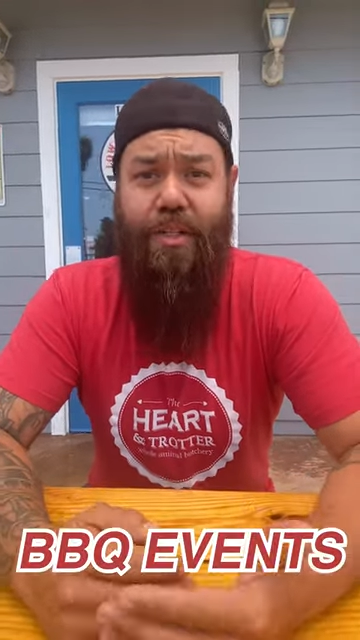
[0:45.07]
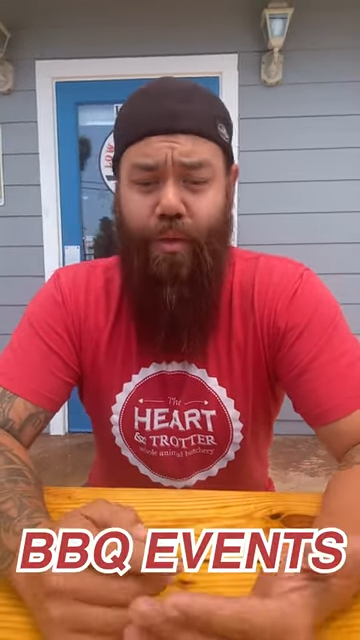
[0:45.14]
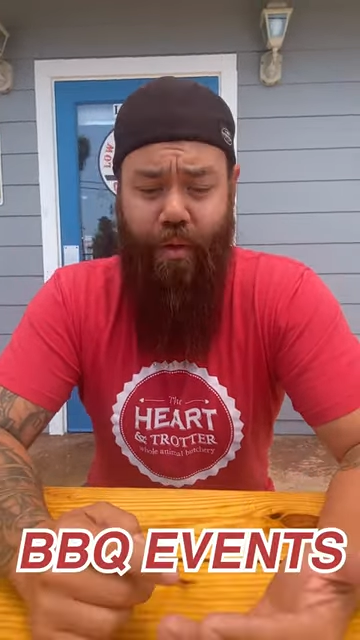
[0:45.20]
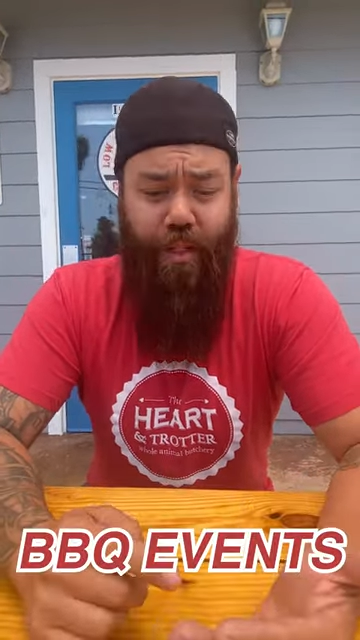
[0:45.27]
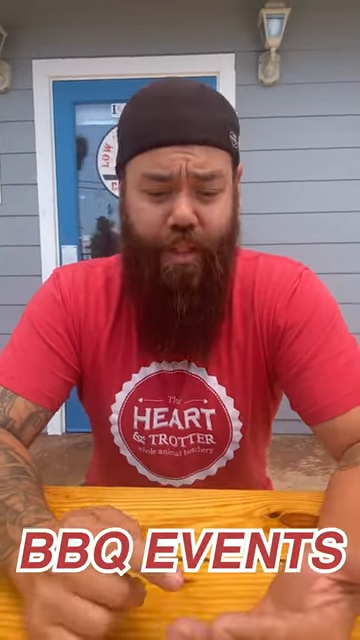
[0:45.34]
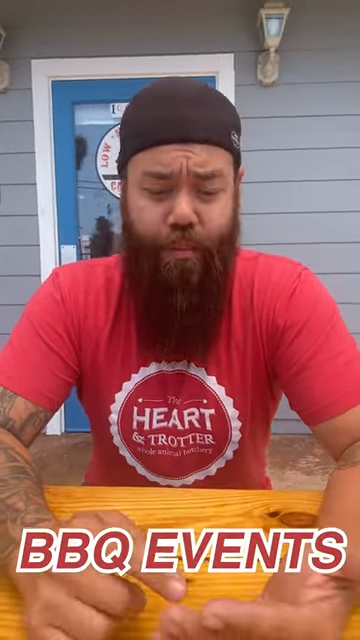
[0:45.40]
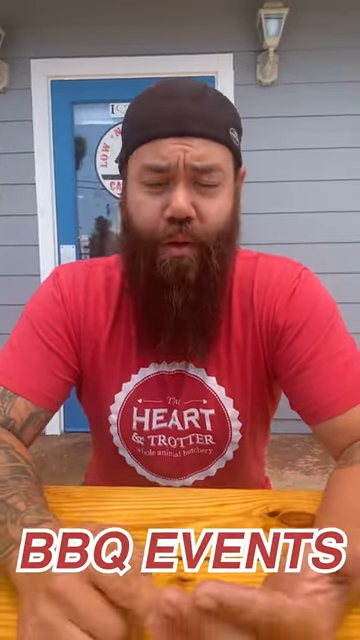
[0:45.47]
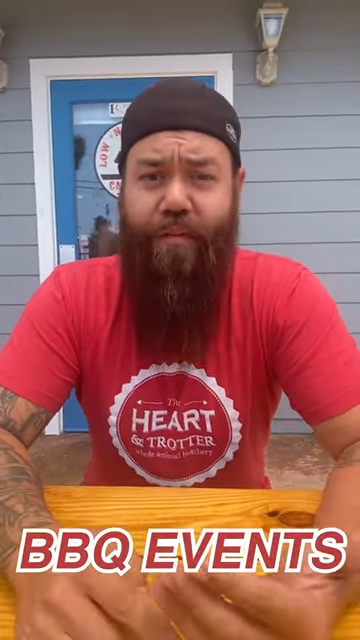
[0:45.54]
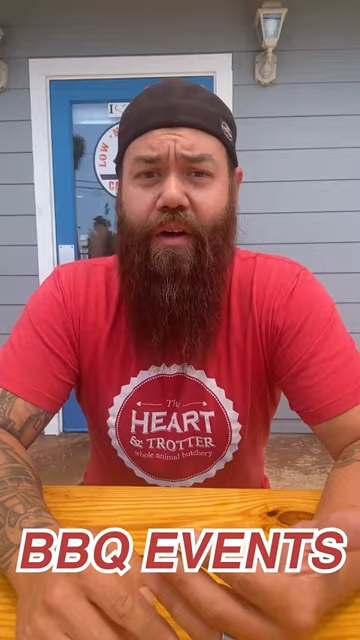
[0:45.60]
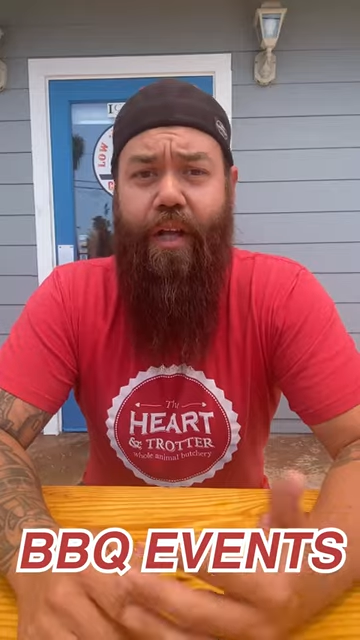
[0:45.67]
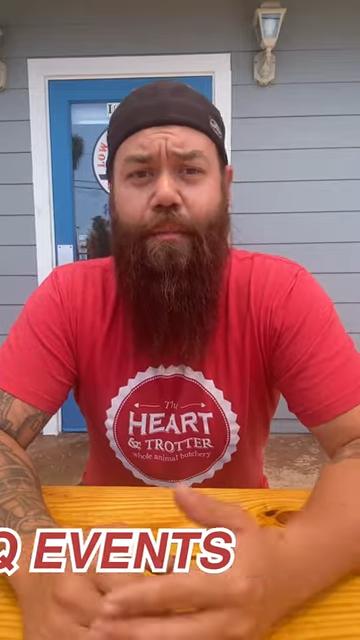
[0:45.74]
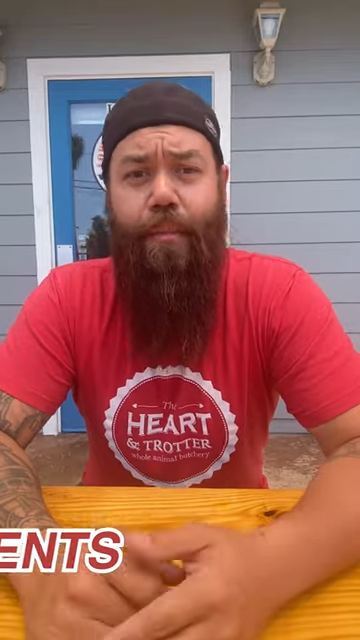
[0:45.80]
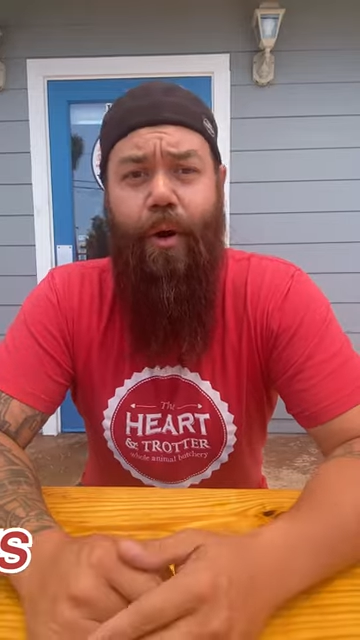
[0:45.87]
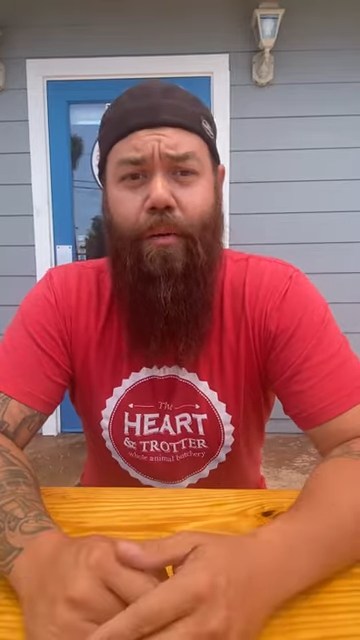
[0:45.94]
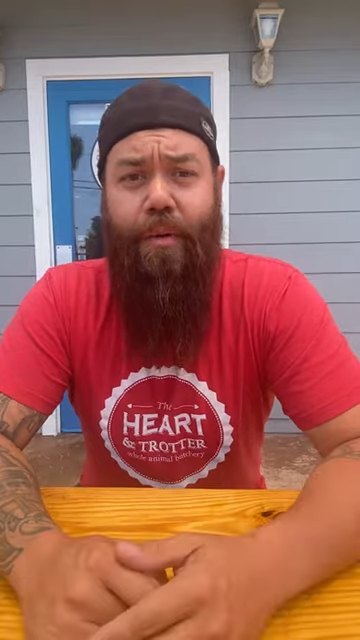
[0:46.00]
doing the Spring Valley
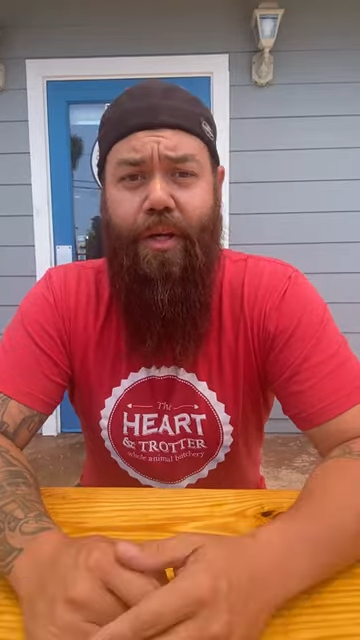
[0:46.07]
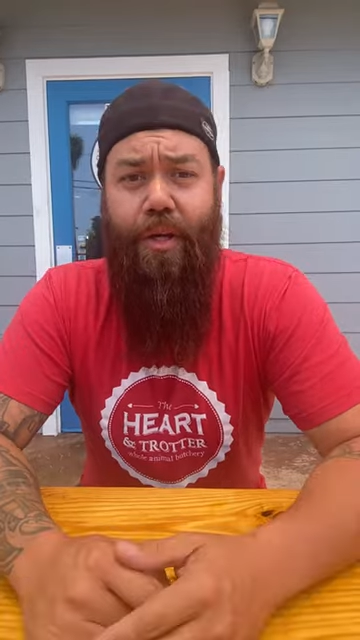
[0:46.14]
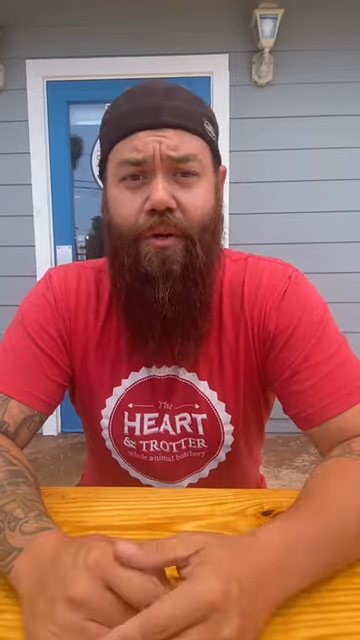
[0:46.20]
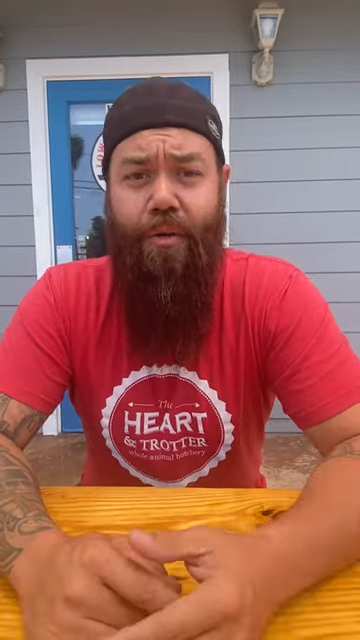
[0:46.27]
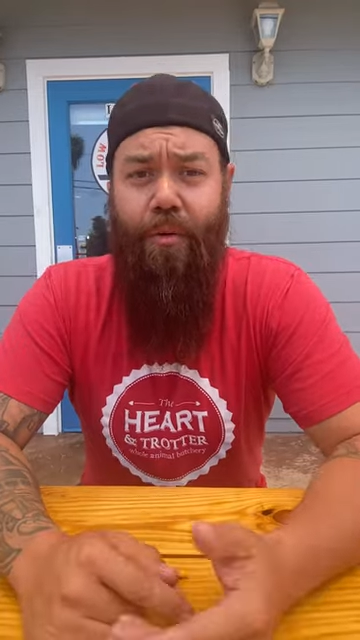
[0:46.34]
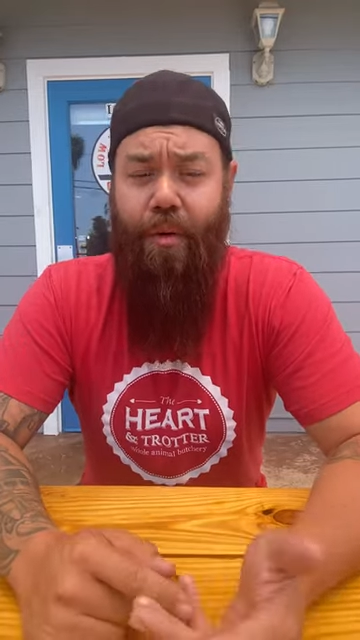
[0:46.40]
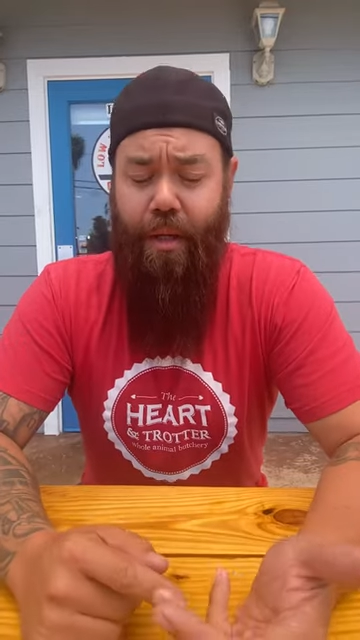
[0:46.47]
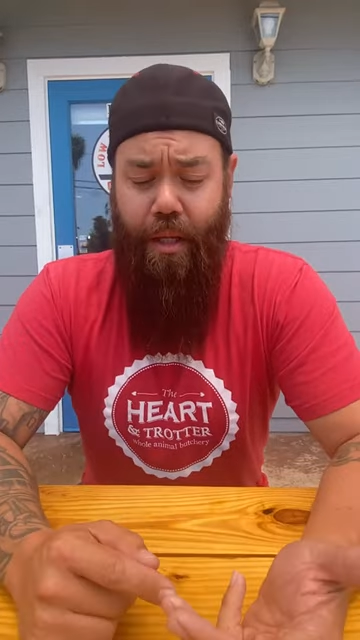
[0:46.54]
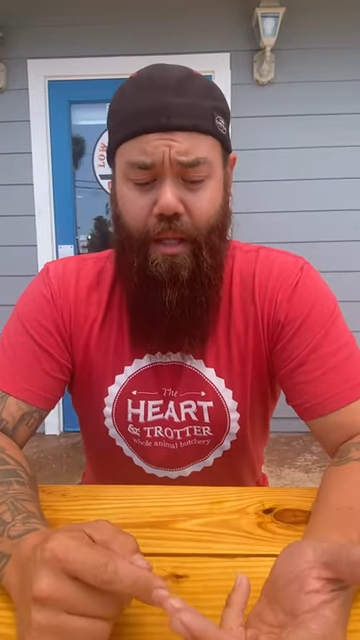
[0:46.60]
Barbecue